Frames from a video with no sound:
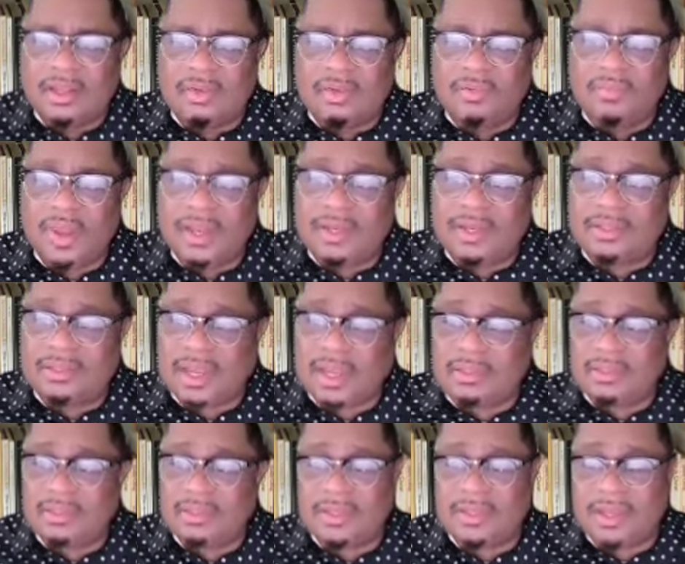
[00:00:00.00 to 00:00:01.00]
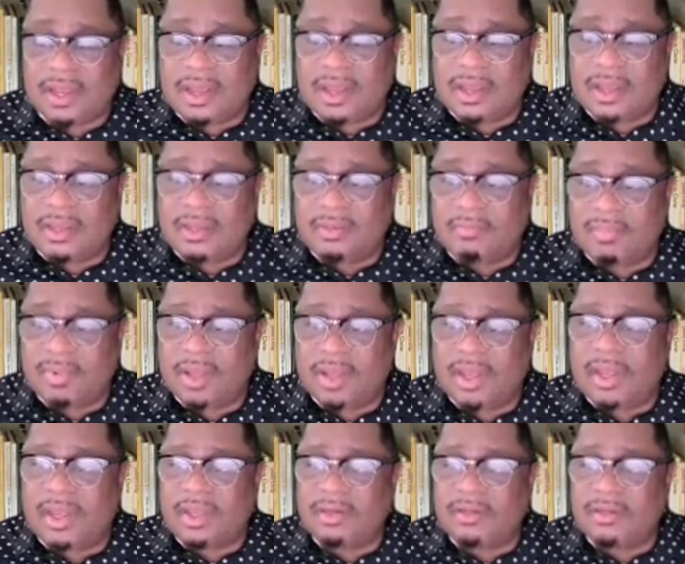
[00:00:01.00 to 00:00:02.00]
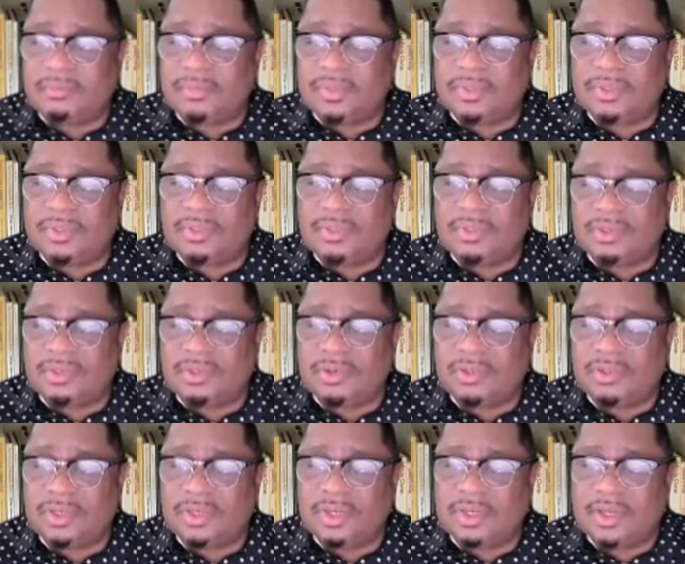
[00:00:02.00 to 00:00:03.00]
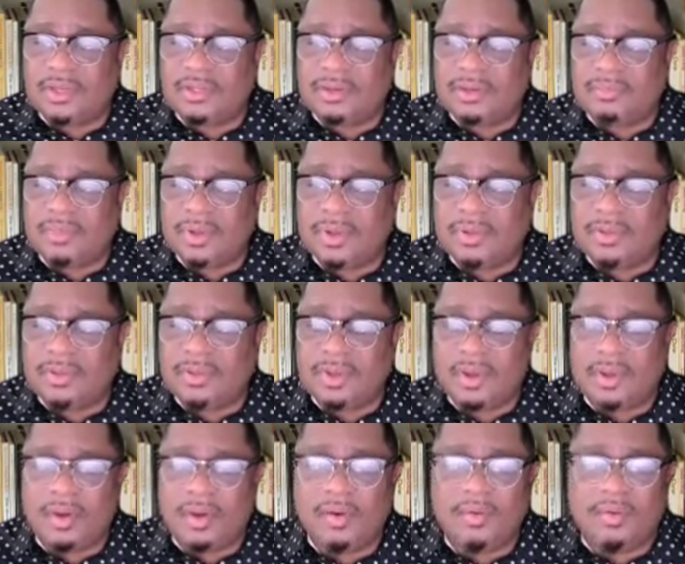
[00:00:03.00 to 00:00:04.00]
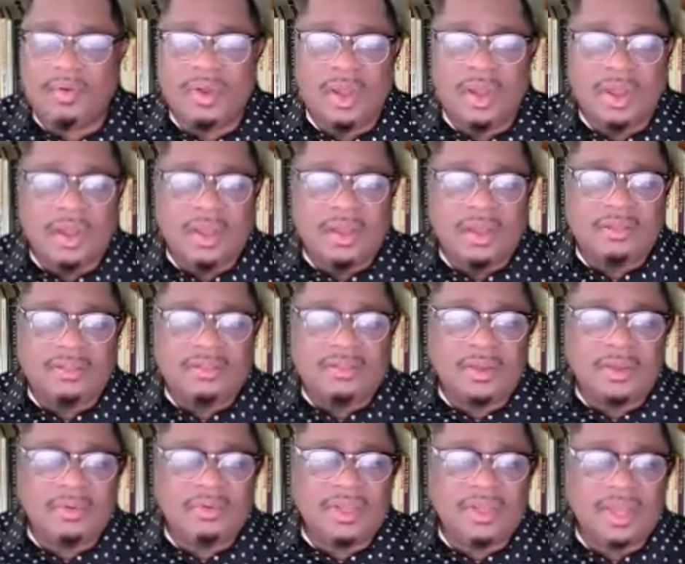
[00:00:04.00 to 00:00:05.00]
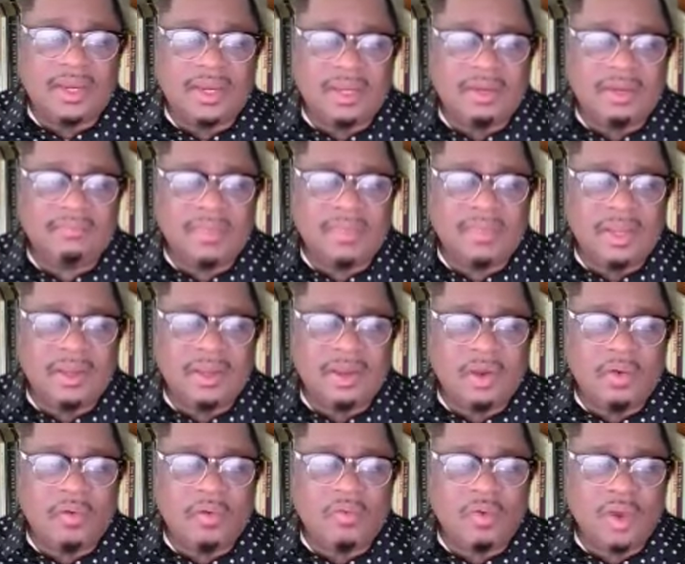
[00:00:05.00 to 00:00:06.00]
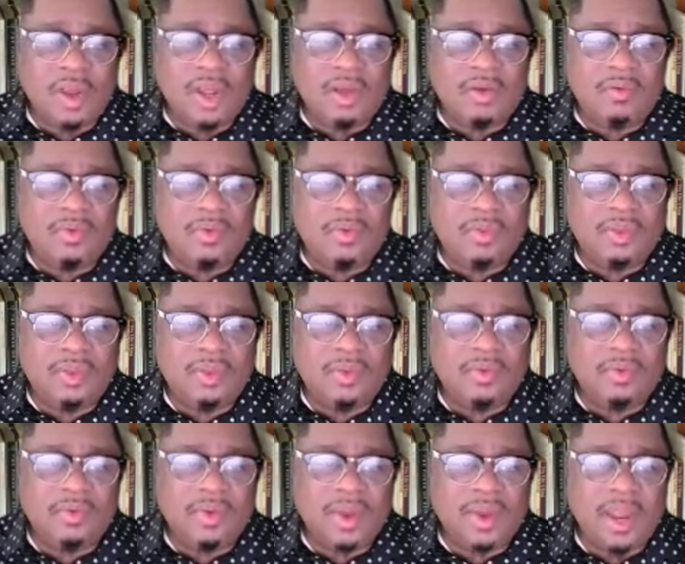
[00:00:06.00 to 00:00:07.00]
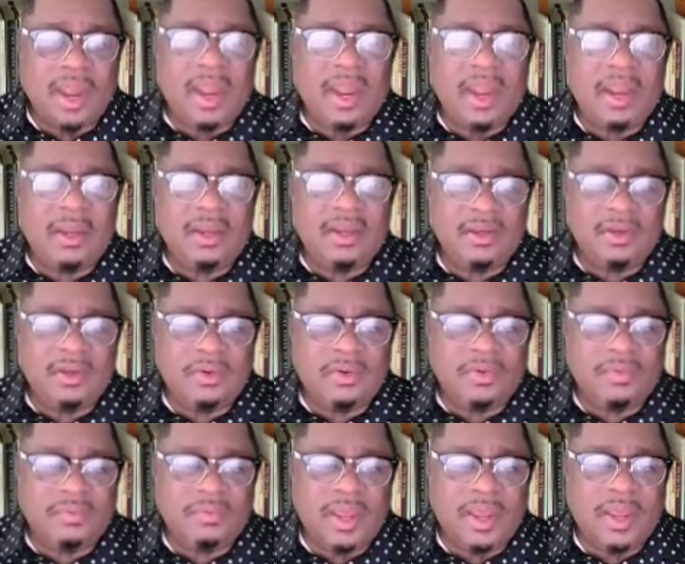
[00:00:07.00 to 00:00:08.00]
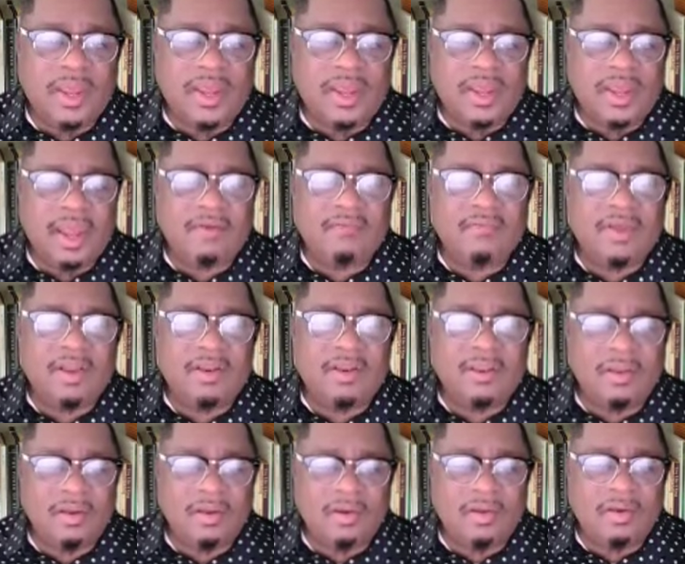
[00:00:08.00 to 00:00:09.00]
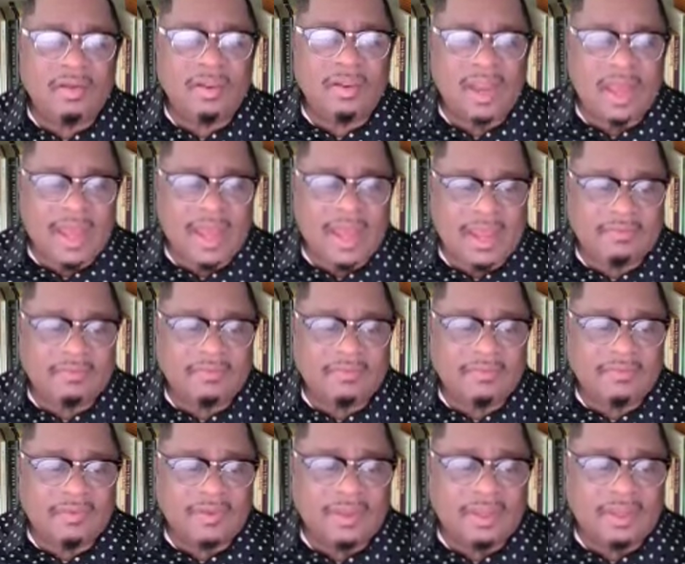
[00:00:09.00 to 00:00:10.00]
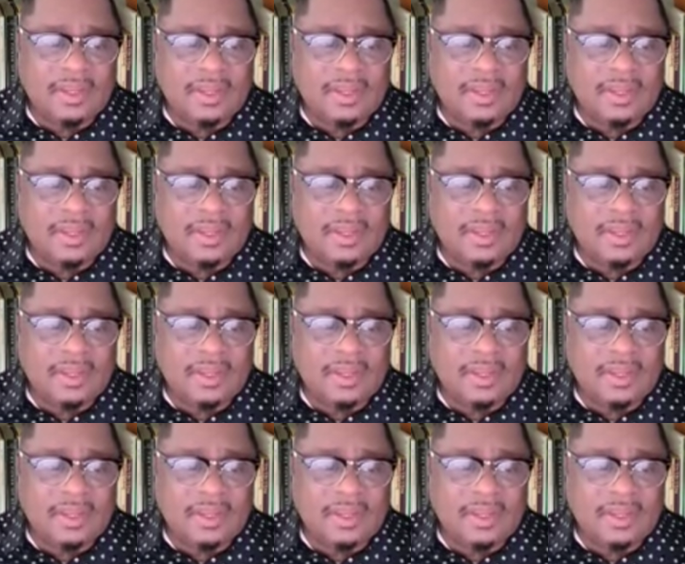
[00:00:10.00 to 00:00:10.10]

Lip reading: You may take the young, but be sure to let the mother go, so that it may go well with you and you may have a long life.